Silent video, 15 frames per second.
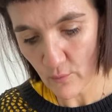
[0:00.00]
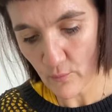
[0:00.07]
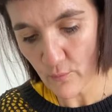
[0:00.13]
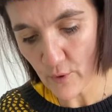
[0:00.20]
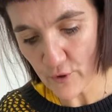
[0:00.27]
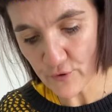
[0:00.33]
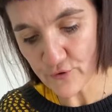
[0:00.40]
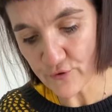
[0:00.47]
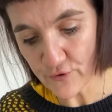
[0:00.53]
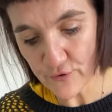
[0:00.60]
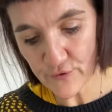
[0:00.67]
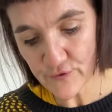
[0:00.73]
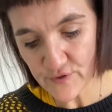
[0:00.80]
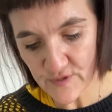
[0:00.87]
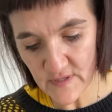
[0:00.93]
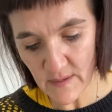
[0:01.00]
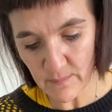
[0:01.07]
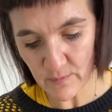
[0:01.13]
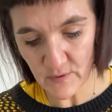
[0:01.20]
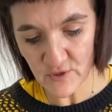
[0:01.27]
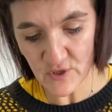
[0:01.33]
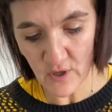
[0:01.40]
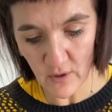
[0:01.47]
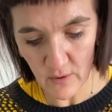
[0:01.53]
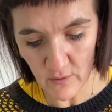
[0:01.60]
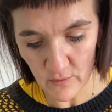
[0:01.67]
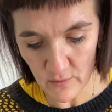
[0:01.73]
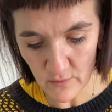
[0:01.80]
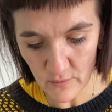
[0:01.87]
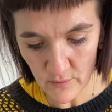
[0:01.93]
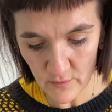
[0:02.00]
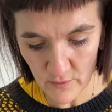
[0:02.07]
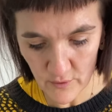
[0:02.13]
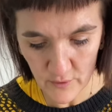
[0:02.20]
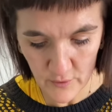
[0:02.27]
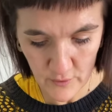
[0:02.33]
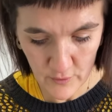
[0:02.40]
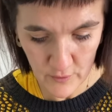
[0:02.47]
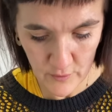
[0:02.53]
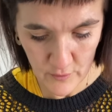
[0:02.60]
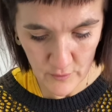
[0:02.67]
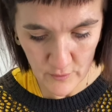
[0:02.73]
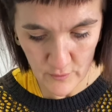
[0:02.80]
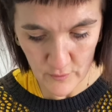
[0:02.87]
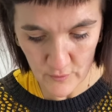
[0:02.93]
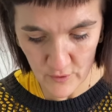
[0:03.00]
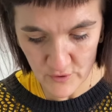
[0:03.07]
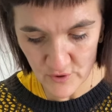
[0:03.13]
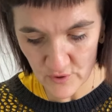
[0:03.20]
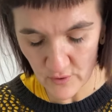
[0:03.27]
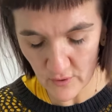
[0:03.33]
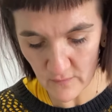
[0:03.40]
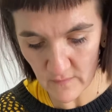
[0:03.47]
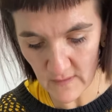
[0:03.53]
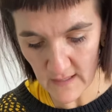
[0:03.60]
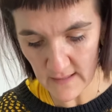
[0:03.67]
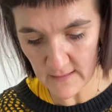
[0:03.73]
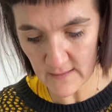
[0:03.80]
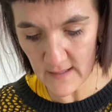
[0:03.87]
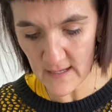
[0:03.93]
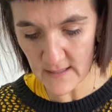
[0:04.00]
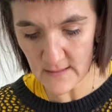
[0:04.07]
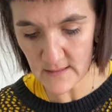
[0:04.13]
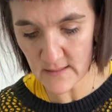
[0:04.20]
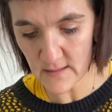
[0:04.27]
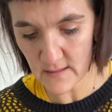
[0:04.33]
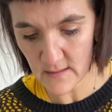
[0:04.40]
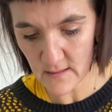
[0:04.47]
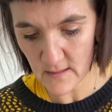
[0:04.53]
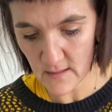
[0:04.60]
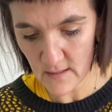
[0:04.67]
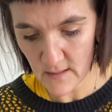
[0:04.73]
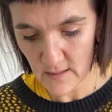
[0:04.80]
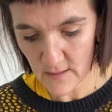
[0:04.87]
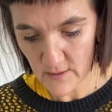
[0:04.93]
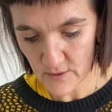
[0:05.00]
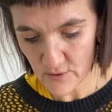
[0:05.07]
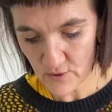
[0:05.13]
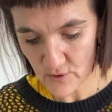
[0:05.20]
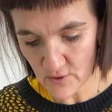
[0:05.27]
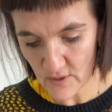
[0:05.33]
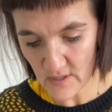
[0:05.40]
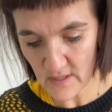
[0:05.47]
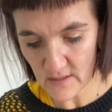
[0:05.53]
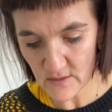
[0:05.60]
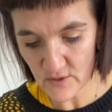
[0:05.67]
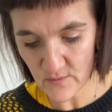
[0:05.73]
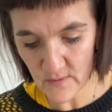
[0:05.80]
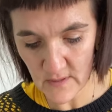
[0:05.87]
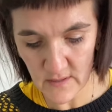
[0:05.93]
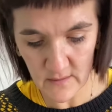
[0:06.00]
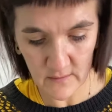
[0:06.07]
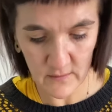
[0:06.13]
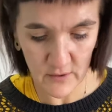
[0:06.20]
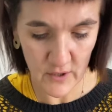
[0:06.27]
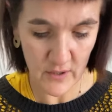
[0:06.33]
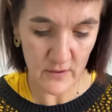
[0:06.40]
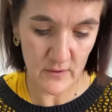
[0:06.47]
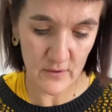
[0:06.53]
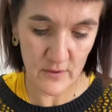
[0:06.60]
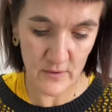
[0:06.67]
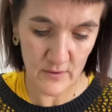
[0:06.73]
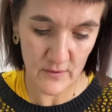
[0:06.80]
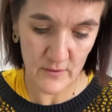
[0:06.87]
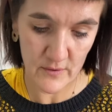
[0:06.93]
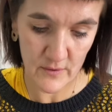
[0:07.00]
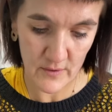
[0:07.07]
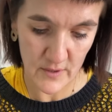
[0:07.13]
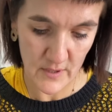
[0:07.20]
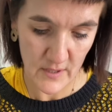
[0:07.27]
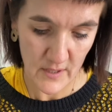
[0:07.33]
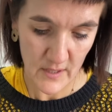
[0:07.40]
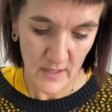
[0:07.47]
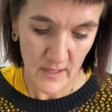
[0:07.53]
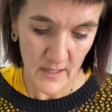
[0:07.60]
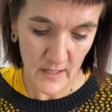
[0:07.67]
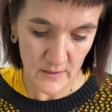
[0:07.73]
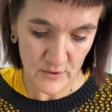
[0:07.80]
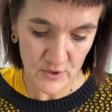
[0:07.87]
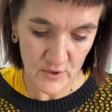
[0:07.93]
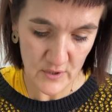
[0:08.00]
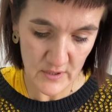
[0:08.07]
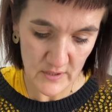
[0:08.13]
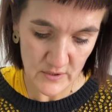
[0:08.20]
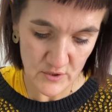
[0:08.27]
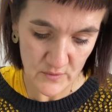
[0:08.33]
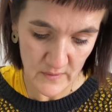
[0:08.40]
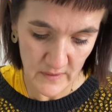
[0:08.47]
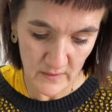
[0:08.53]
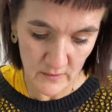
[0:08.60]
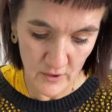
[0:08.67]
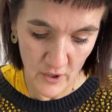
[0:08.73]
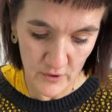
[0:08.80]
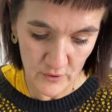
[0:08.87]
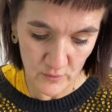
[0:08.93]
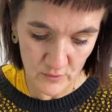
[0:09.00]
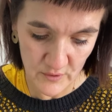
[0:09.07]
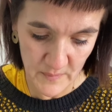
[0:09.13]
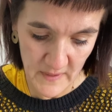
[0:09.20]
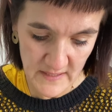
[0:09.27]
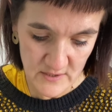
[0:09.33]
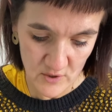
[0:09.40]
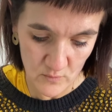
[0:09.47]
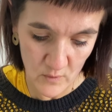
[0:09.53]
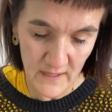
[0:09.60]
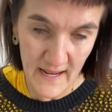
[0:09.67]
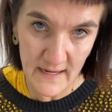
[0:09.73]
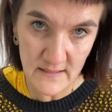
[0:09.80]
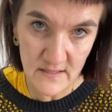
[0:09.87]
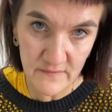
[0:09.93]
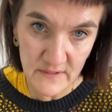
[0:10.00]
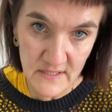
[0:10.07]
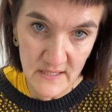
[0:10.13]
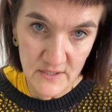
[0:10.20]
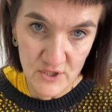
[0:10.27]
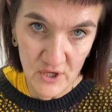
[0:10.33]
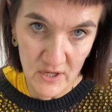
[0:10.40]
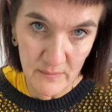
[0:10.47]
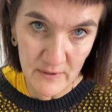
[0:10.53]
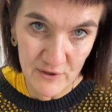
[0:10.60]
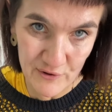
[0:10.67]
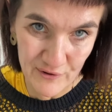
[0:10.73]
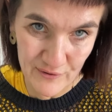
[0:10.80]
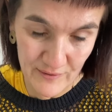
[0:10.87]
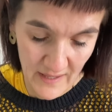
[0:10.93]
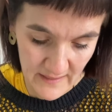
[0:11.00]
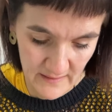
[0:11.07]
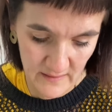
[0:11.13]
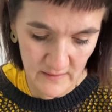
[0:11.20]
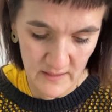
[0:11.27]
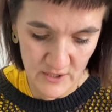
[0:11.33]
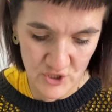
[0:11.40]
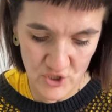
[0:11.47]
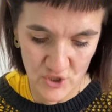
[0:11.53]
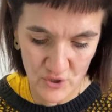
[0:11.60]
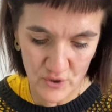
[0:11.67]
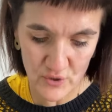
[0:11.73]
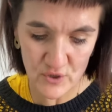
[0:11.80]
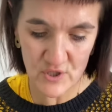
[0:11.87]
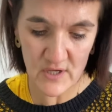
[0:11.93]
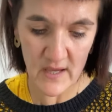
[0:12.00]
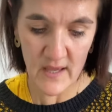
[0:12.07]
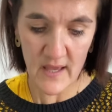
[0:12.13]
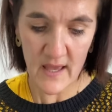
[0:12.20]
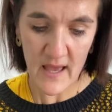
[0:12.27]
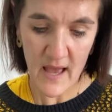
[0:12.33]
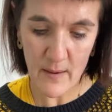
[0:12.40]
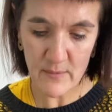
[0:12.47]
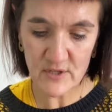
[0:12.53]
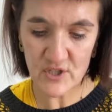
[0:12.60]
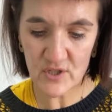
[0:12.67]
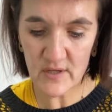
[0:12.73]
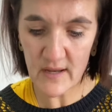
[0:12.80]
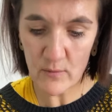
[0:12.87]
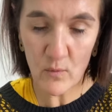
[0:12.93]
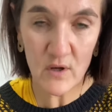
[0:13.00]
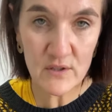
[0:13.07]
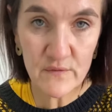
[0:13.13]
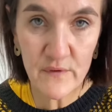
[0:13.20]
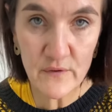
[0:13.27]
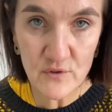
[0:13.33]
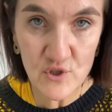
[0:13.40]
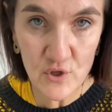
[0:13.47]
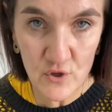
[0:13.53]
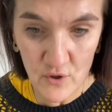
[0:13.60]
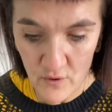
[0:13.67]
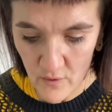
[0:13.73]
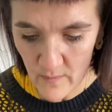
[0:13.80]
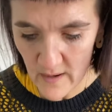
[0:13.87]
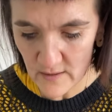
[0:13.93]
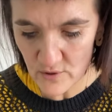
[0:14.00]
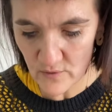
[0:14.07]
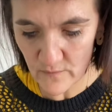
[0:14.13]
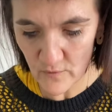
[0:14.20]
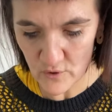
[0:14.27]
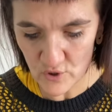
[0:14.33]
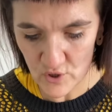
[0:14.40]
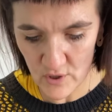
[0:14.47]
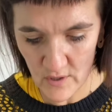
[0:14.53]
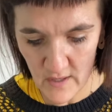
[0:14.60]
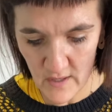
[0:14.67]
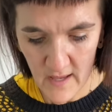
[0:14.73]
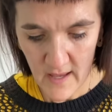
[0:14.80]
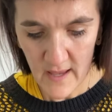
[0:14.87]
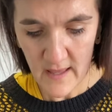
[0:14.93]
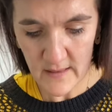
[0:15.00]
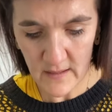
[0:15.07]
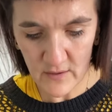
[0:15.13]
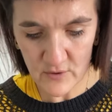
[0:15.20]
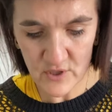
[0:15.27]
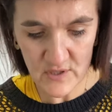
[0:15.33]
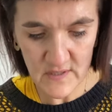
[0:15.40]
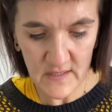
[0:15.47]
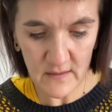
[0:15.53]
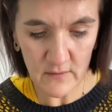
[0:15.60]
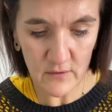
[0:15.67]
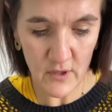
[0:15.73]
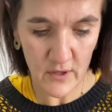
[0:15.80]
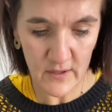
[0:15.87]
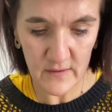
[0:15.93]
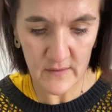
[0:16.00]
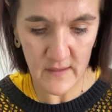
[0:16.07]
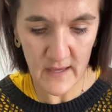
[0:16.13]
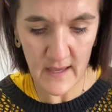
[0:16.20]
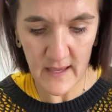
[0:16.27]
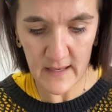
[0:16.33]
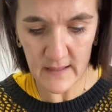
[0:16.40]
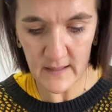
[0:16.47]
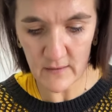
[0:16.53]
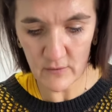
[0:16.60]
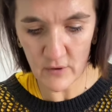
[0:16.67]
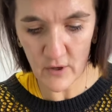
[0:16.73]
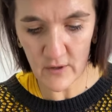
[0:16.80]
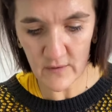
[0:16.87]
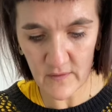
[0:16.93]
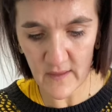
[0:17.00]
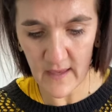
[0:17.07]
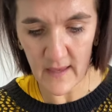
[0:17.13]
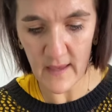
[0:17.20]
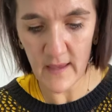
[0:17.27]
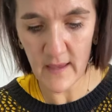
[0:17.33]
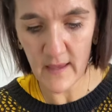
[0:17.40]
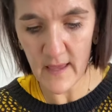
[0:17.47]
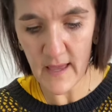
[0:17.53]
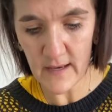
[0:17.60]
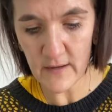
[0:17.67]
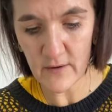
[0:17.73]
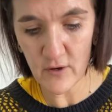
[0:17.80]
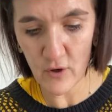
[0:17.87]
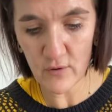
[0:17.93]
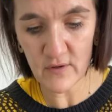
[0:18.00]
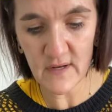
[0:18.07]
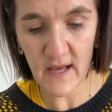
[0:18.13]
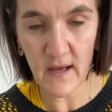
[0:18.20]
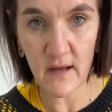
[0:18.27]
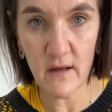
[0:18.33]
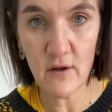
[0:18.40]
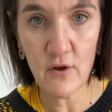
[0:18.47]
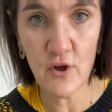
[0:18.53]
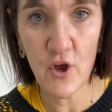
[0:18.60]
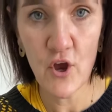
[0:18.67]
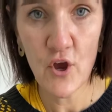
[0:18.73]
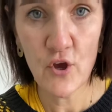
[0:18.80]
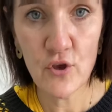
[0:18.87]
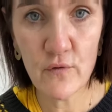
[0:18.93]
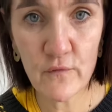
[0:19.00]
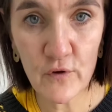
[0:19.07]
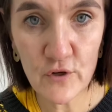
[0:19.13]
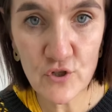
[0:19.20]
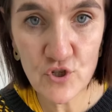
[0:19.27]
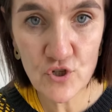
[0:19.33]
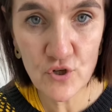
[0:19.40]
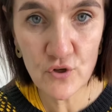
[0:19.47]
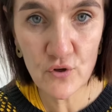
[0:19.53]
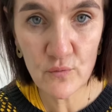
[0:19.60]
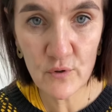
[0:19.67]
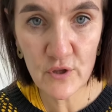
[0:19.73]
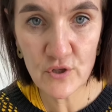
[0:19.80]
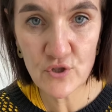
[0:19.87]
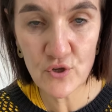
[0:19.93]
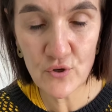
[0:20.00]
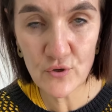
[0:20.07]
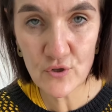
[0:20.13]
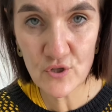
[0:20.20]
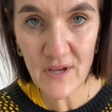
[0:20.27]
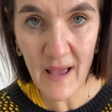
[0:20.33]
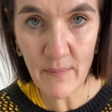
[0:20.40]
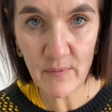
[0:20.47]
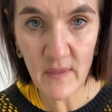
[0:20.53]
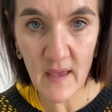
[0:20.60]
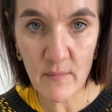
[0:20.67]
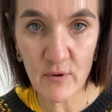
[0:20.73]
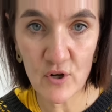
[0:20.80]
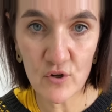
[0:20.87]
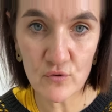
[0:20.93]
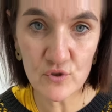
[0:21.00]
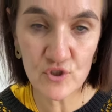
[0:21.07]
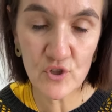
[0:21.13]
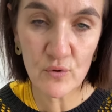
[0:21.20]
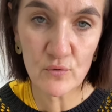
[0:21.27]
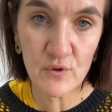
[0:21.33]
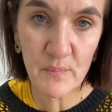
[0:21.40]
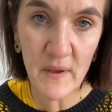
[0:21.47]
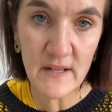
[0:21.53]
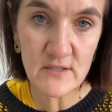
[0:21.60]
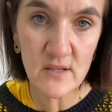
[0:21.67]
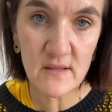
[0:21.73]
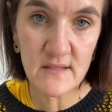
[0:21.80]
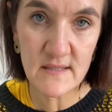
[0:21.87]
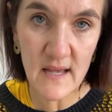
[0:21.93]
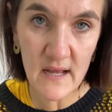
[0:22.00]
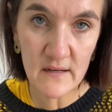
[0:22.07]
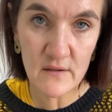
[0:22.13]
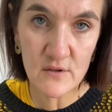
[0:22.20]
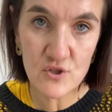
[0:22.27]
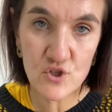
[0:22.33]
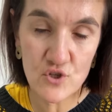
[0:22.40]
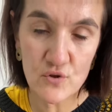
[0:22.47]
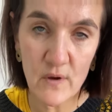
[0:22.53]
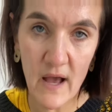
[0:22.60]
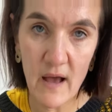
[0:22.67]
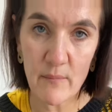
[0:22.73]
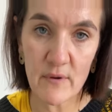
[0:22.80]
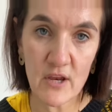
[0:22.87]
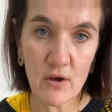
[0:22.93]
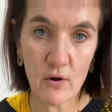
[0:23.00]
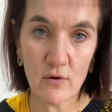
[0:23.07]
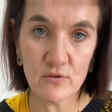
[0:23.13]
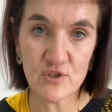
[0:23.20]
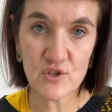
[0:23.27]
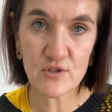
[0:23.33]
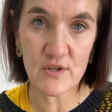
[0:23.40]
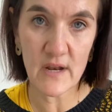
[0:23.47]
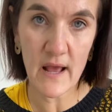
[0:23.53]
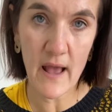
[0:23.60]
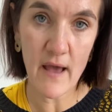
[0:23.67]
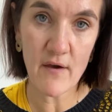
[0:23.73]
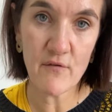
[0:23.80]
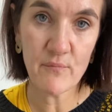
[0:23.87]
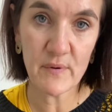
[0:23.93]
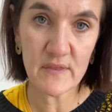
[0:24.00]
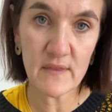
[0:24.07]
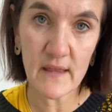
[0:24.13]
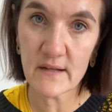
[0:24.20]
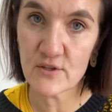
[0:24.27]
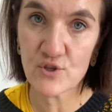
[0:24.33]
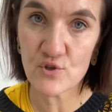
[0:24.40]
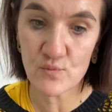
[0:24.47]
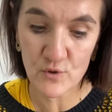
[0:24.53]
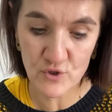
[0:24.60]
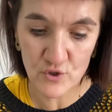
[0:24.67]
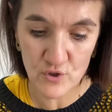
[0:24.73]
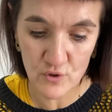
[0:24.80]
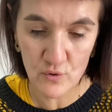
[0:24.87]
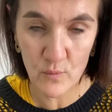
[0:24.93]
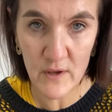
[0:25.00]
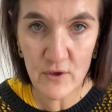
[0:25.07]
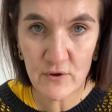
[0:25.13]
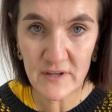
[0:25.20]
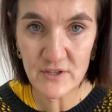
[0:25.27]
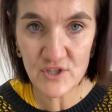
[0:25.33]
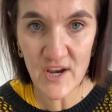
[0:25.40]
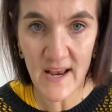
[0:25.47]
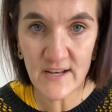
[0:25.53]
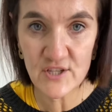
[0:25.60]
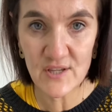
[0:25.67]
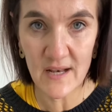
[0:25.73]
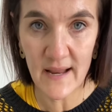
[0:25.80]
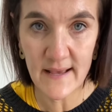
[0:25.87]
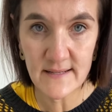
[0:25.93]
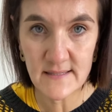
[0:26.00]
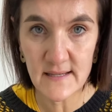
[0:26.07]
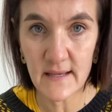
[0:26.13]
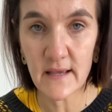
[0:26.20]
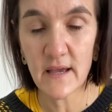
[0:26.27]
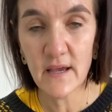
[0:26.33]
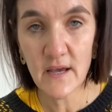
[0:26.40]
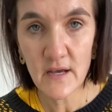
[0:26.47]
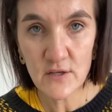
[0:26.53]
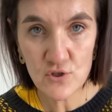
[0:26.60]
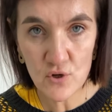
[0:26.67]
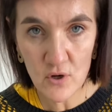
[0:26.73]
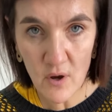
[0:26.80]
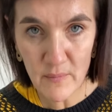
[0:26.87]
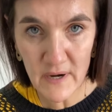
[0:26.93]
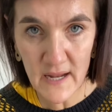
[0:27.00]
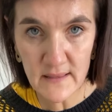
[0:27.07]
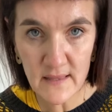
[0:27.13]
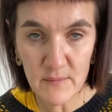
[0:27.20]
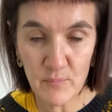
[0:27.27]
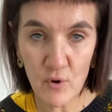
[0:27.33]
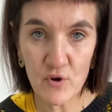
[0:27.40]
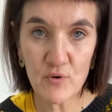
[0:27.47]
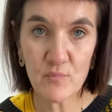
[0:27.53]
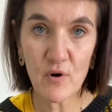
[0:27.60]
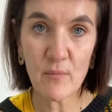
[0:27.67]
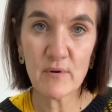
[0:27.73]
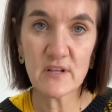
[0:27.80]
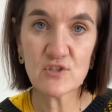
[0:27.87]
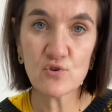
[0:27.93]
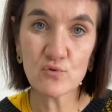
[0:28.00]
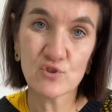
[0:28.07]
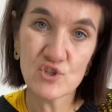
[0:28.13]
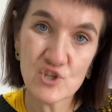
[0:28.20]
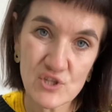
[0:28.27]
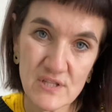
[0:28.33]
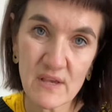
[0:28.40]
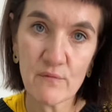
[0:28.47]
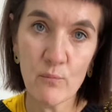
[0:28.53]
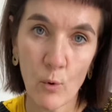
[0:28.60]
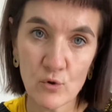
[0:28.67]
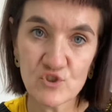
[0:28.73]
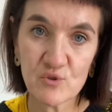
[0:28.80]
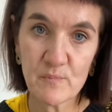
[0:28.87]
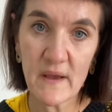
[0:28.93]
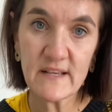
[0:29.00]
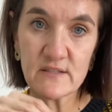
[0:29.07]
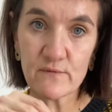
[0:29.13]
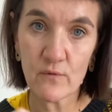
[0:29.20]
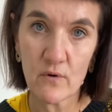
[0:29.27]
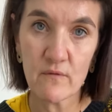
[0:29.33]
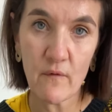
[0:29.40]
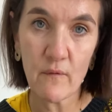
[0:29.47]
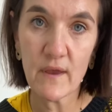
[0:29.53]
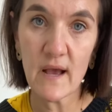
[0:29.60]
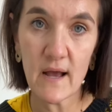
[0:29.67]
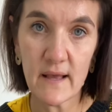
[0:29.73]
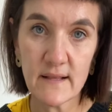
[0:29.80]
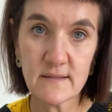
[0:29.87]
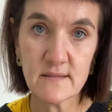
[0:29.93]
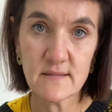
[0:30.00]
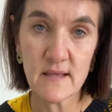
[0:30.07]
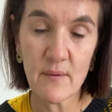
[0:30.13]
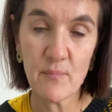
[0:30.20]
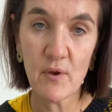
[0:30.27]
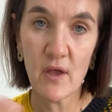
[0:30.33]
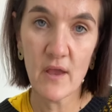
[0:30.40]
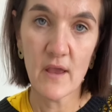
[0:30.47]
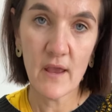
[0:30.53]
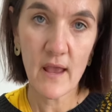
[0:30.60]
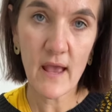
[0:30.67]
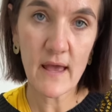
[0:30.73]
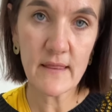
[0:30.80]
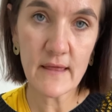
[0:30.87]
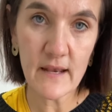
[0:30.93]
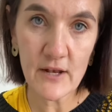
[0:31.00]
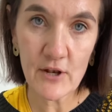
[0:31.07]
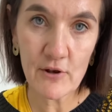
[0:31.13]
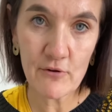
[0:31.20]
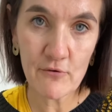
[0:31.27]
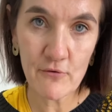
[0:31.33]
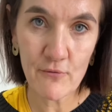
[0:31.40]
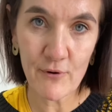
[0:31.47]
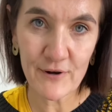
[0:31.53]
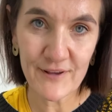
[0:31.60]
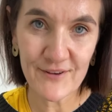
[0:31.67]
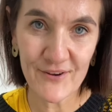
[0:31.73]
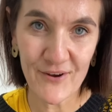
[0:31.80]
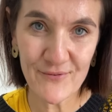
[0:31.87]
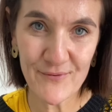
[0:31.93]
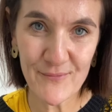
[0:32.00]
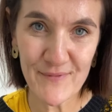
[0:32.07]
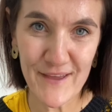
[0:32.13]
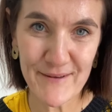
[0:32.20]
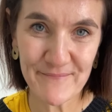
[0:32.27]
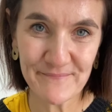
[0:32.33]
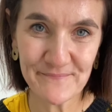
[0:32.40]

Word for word: where you do skip this hole, you cross it over like that, turn it into a heel lock and turn it into a heel lock. It all depends on what activity is going to be do, done in these shoes, how much it, and what feels secure around your foot and then you just heel lock it there and heel lock there. And look now, you've got a shoe with this huge gap there, but it also all depends on the side of the shoe, how many holes it's gonna have, but that is just what you do, where you can change the lacing to accommodate that bony prominence or to just give more space for a very high instep, and then one can go from there.